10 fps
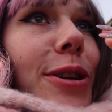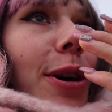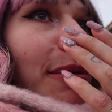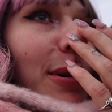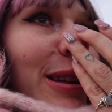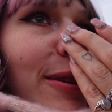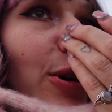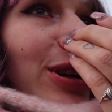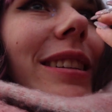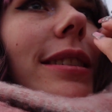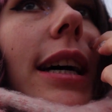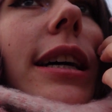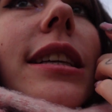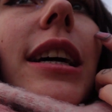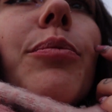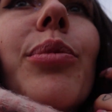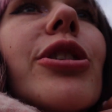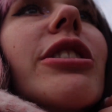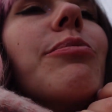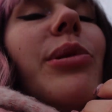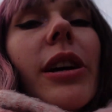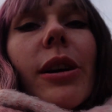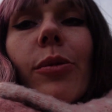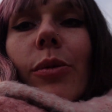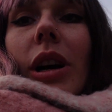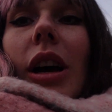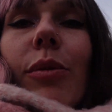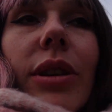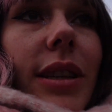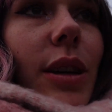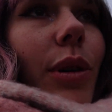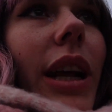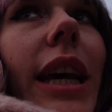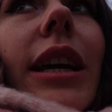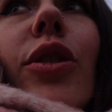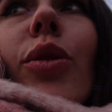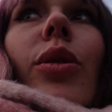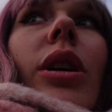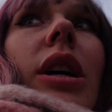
so I'm on a tight, tight budget, but I, I will see what I can do.